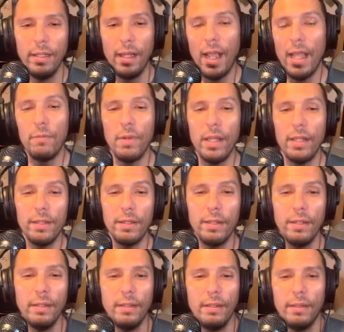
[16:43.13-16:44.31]
I'd rather
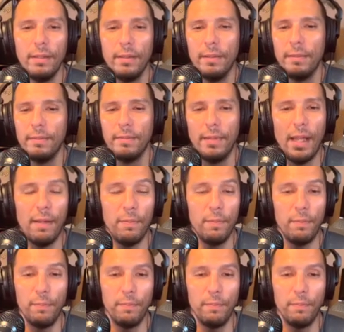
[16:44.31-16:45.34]
have